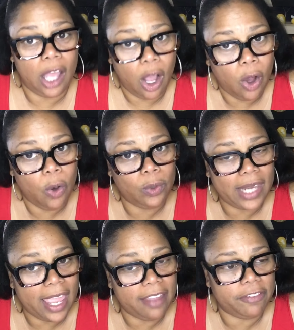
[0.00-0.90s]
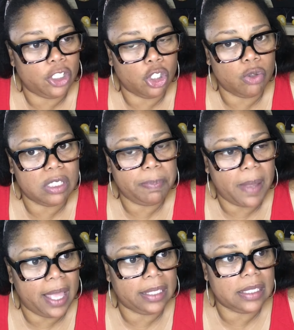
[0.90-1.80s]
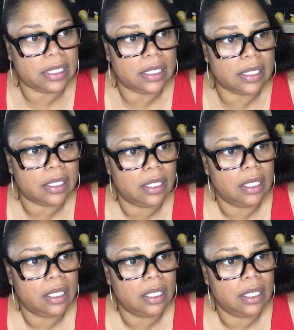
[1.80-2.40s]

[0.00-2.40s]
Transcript: A whole life insurance policies?